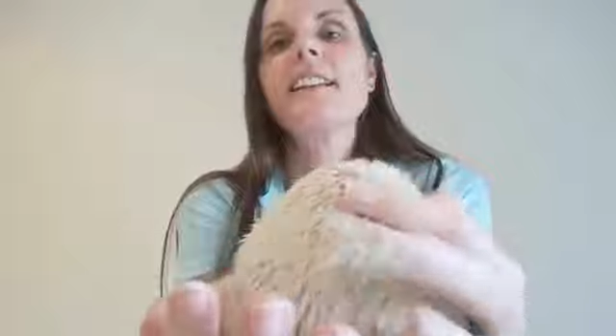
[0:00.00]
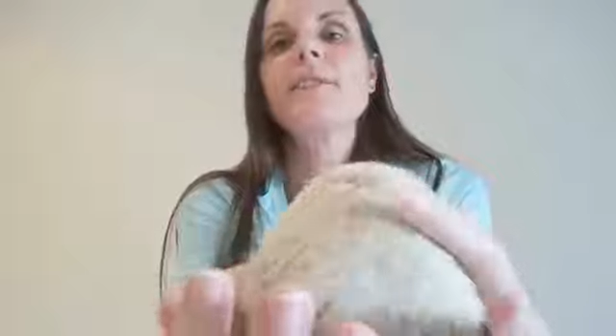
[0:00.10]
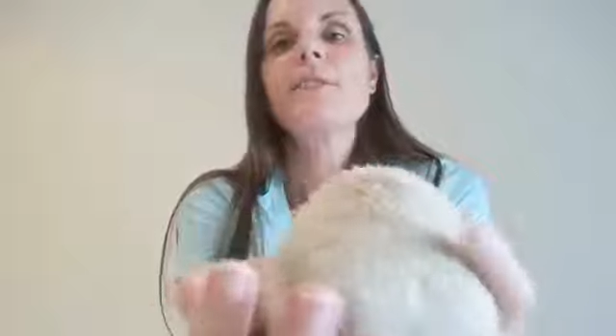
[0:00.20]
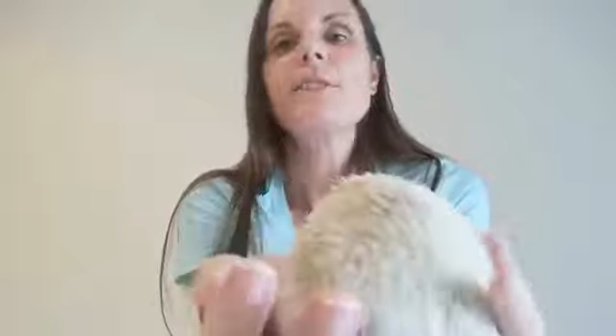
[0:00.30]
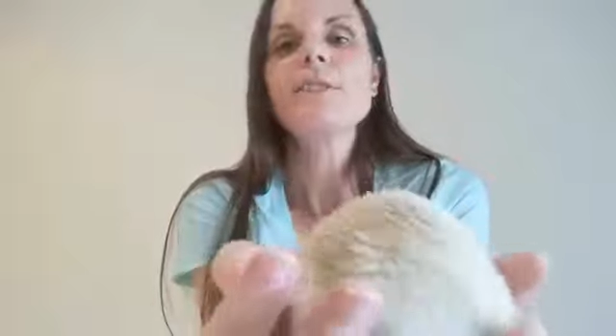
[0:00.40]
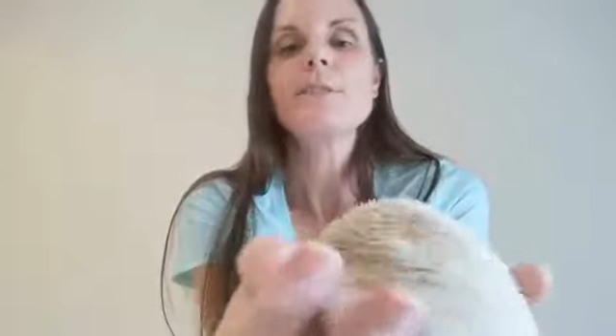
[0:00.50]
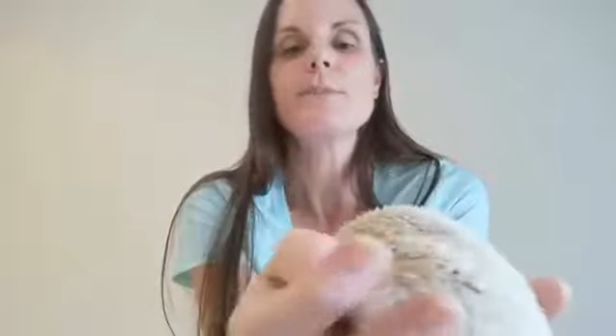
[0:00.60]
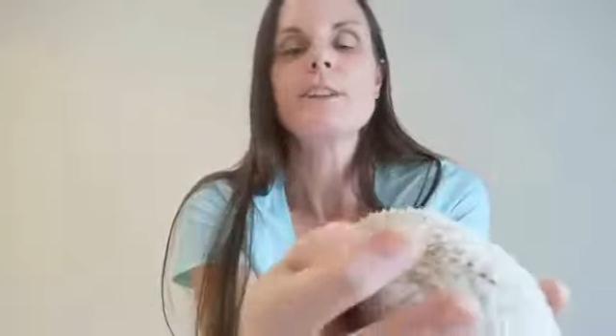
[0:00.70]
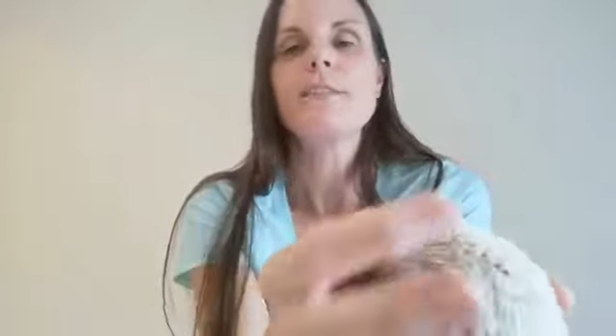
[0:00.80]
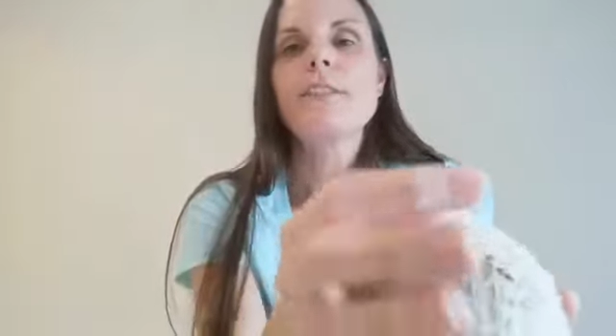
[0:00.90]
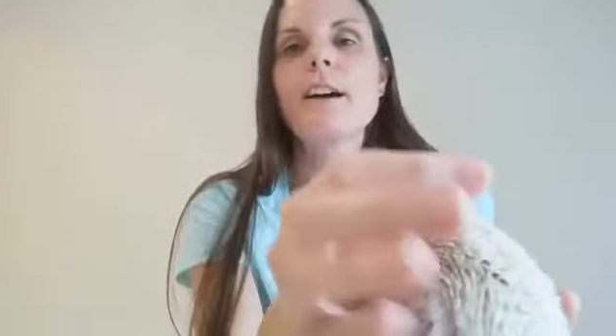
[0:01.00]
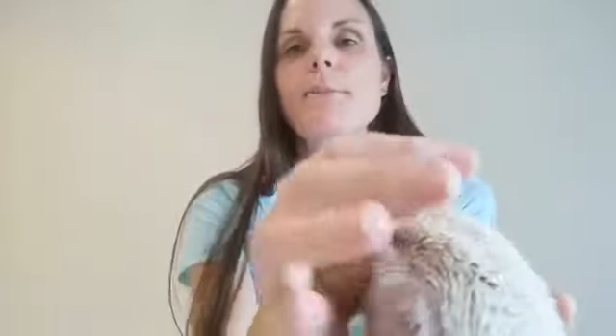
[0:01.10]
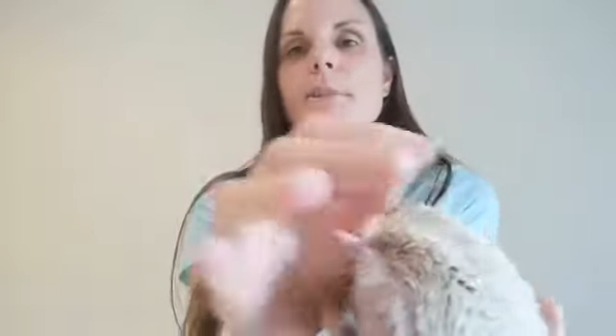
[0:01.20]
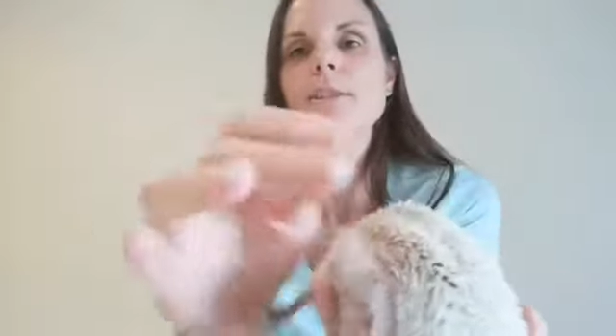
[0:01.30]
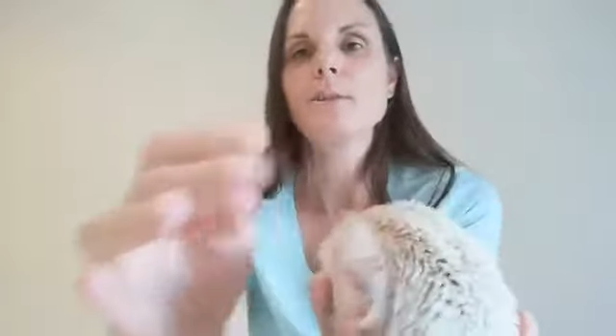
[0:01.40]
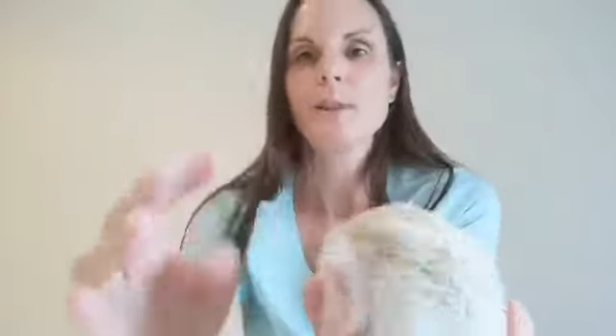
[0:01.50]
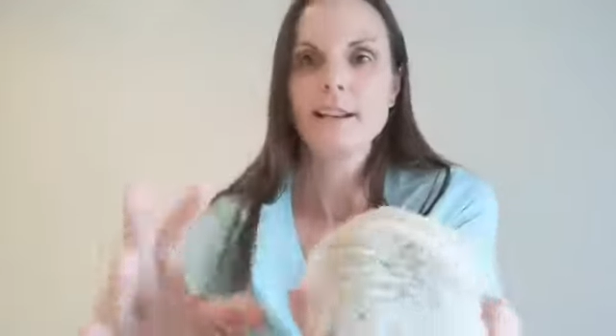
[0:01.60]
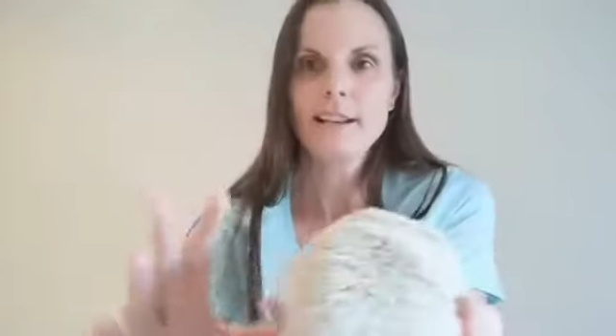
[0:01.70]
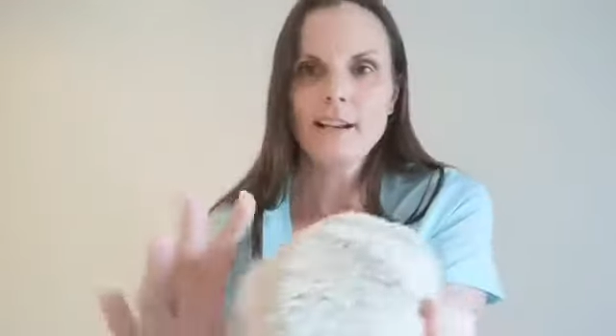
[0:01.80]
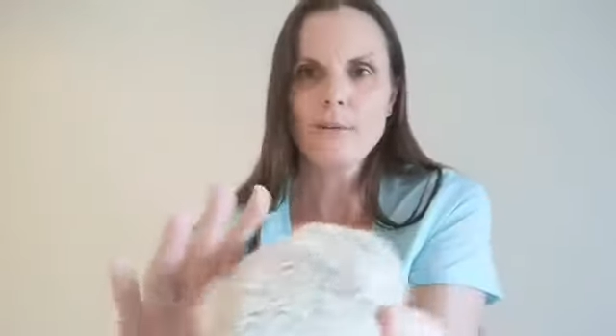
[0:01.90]
rolls himself up into a
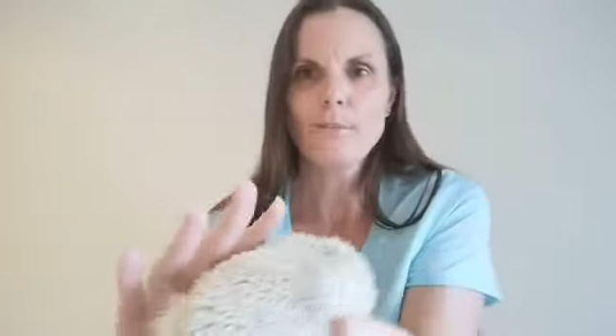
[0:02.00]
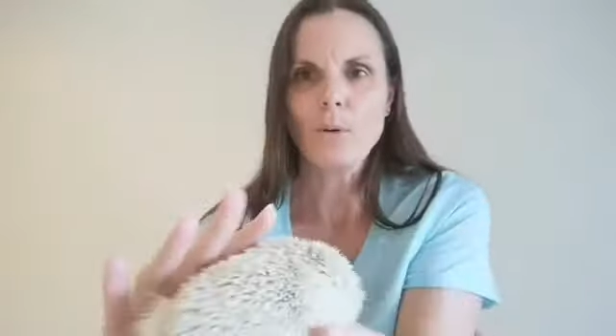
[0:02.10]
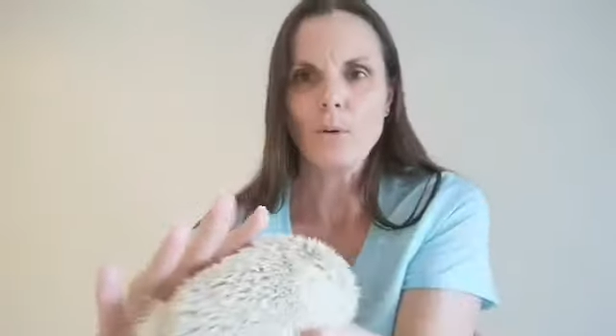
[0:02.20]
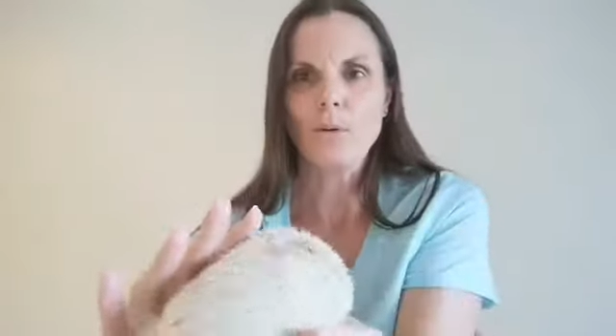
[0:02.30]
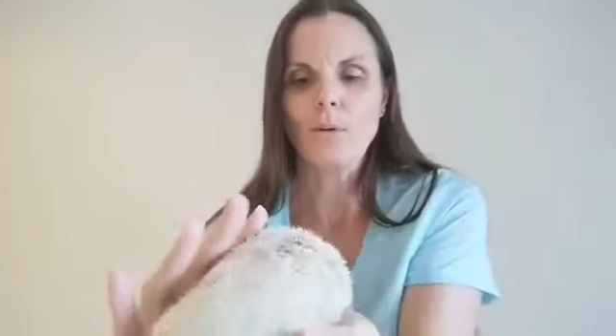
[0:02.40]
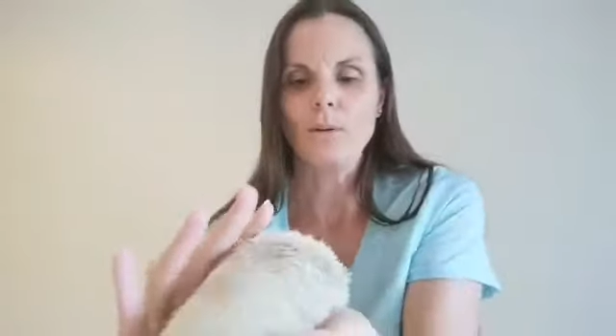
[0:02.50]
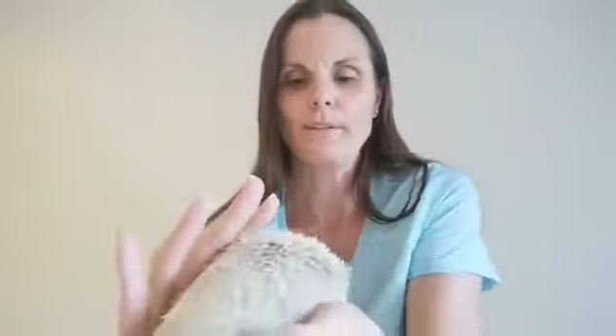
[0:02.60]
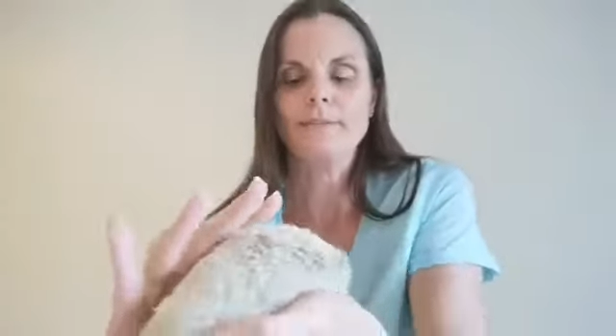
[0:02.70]
little ball.